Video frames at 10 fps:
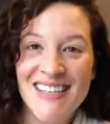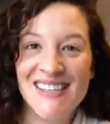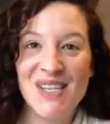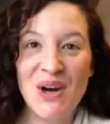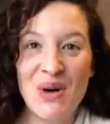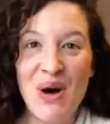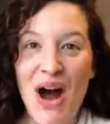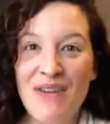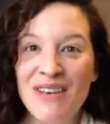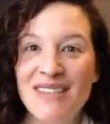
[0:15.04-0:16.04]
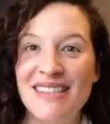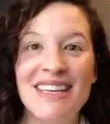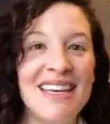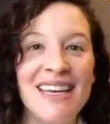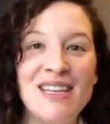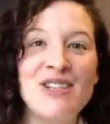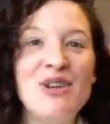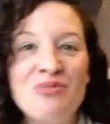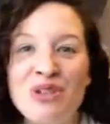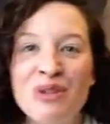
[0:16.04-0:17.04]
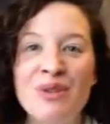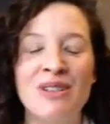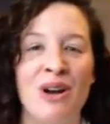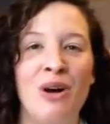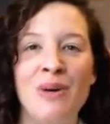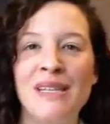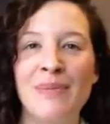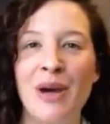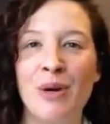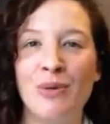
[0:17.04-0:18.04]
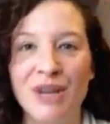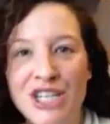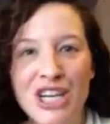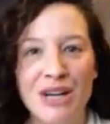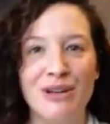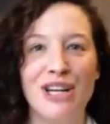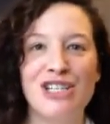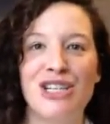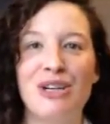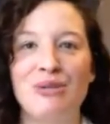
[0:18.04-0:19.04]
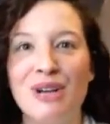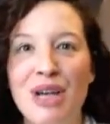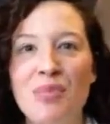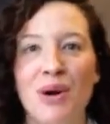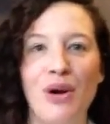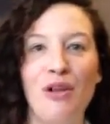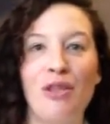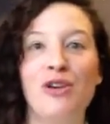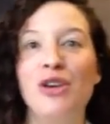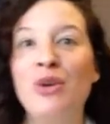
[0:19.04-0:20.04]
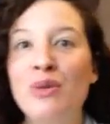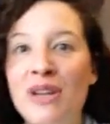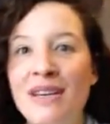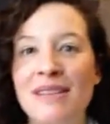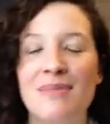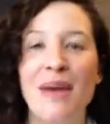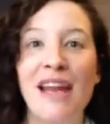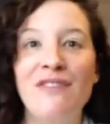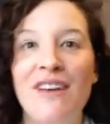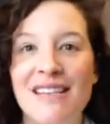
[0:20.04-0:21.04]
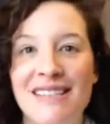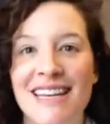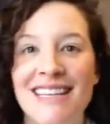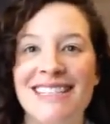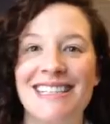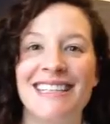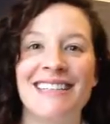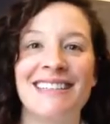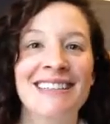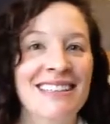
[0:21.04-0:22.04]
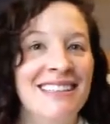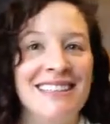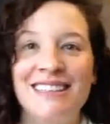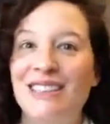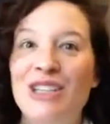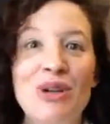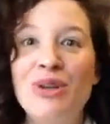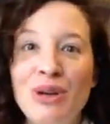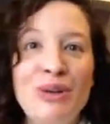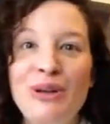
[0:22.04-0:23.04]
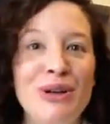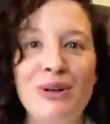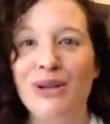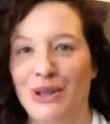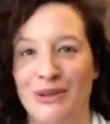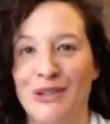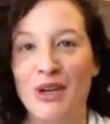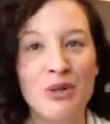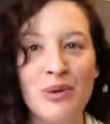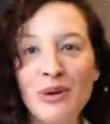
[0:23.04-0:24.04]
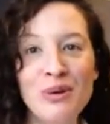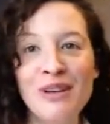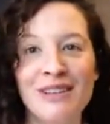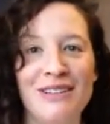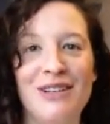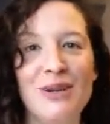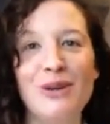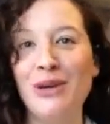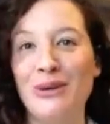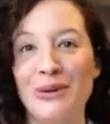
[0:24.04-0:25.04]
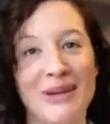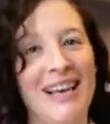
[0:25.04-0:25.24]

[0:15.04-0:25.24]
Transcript: So obviously, new moons are always about regeneration, rebirth, newness, manifestation, new, new, new, new, new, new moon, new you.